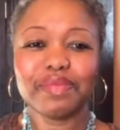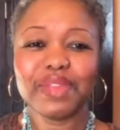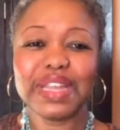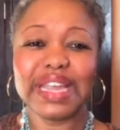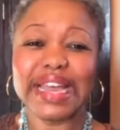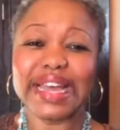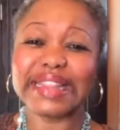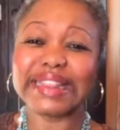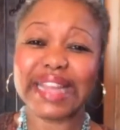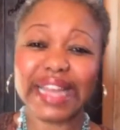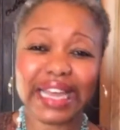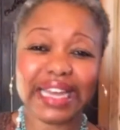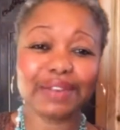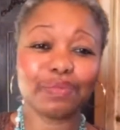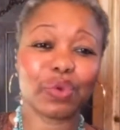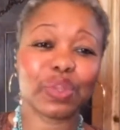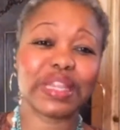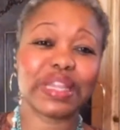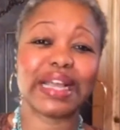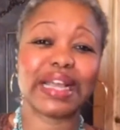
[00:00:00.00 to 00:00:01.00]
And then
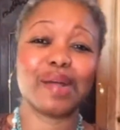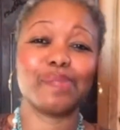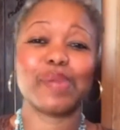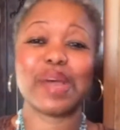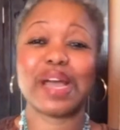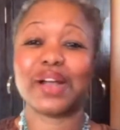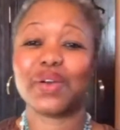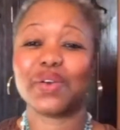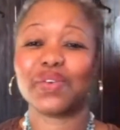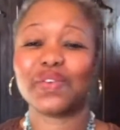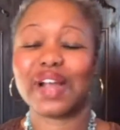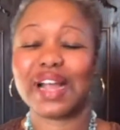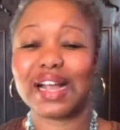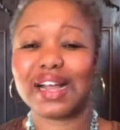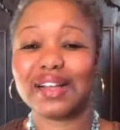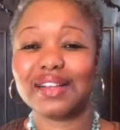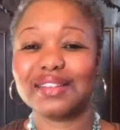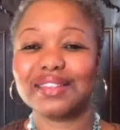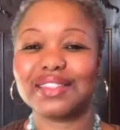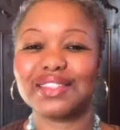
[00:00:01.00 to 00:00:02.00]
when they come back
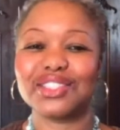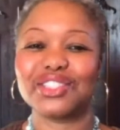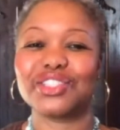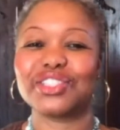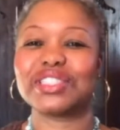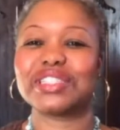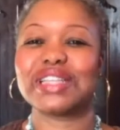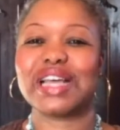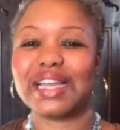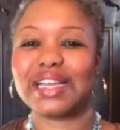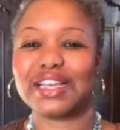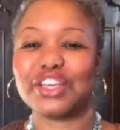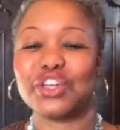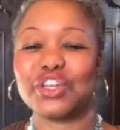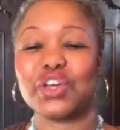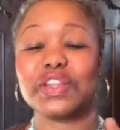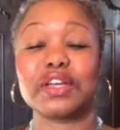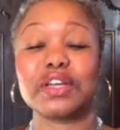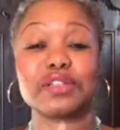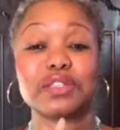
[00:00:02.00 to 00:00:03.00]
around, you're just like,
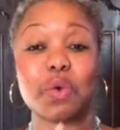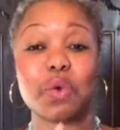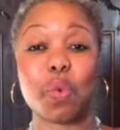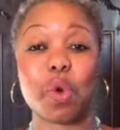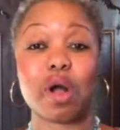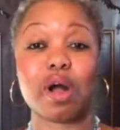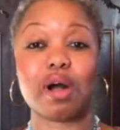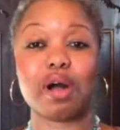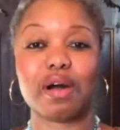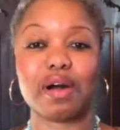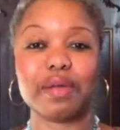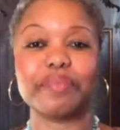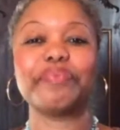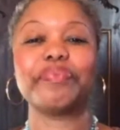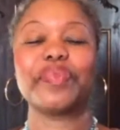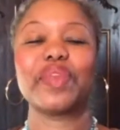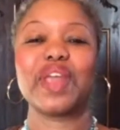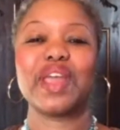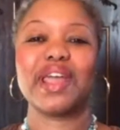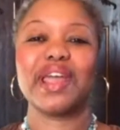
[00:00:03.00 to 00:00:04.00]
there's a wall,
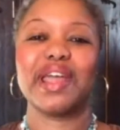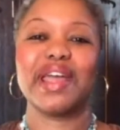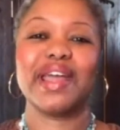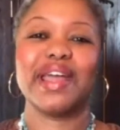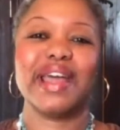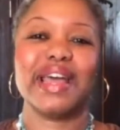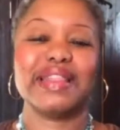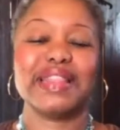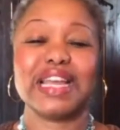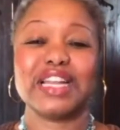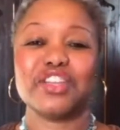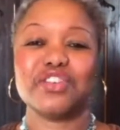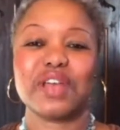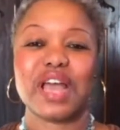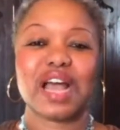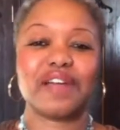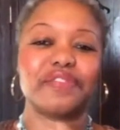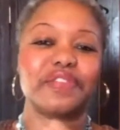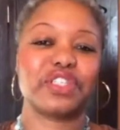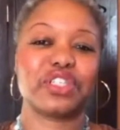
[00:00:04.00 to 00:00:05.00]
and then you
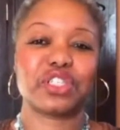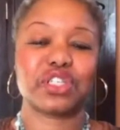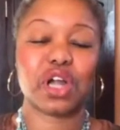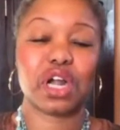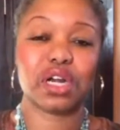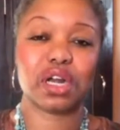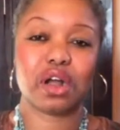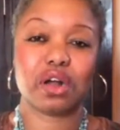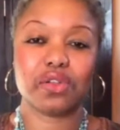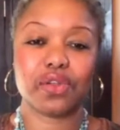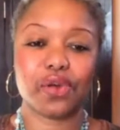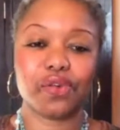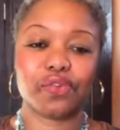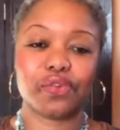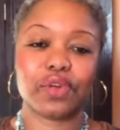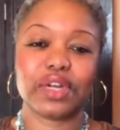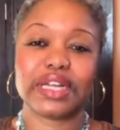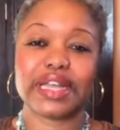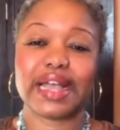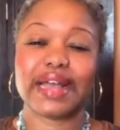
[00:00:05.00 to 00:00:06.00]
have to start all
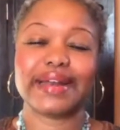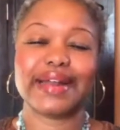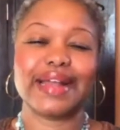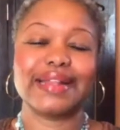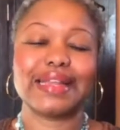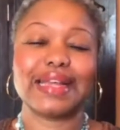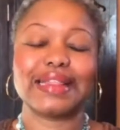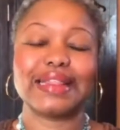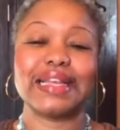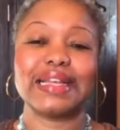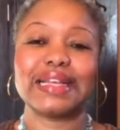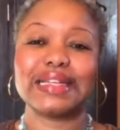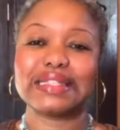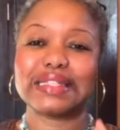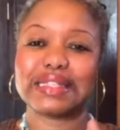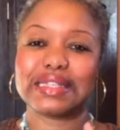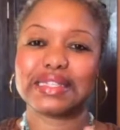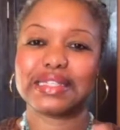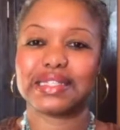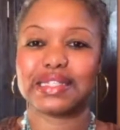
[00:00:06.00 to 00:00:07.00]
over again. And I think
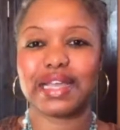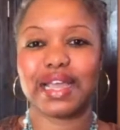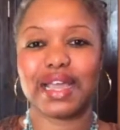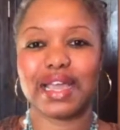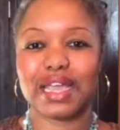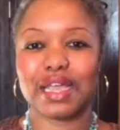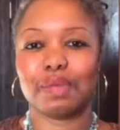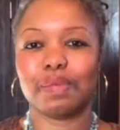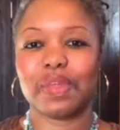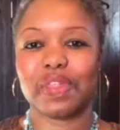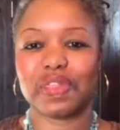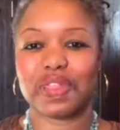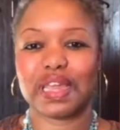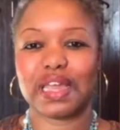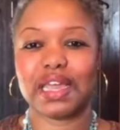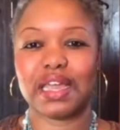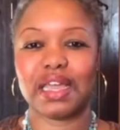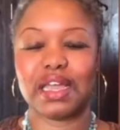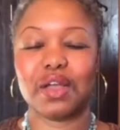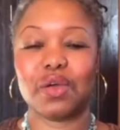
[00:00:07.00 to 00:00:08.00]
it's the same
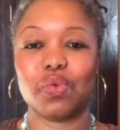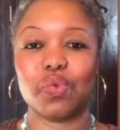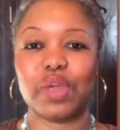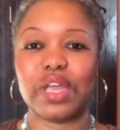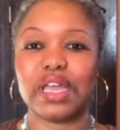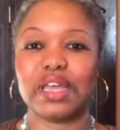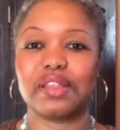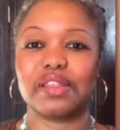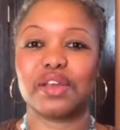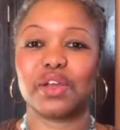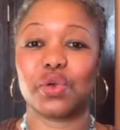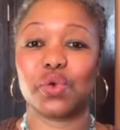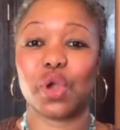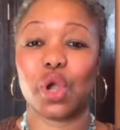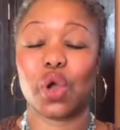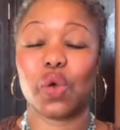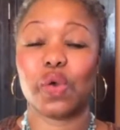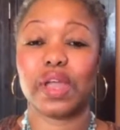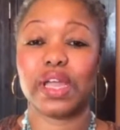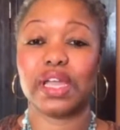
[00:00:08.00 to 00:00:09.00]
thing with
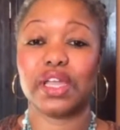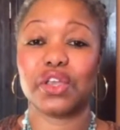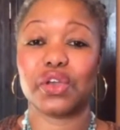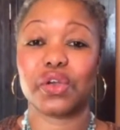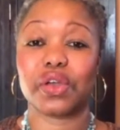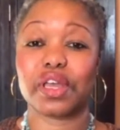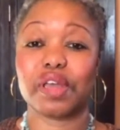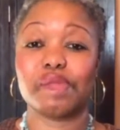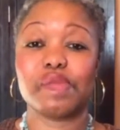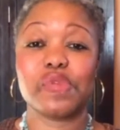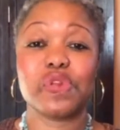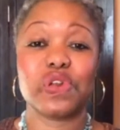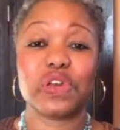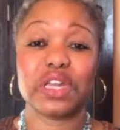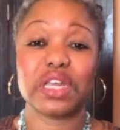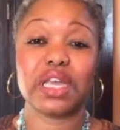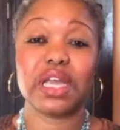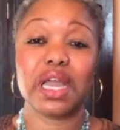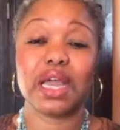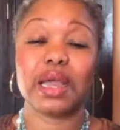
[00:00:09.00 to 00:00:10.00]
growing your
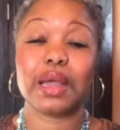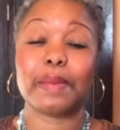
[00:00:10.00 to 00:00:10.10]
community.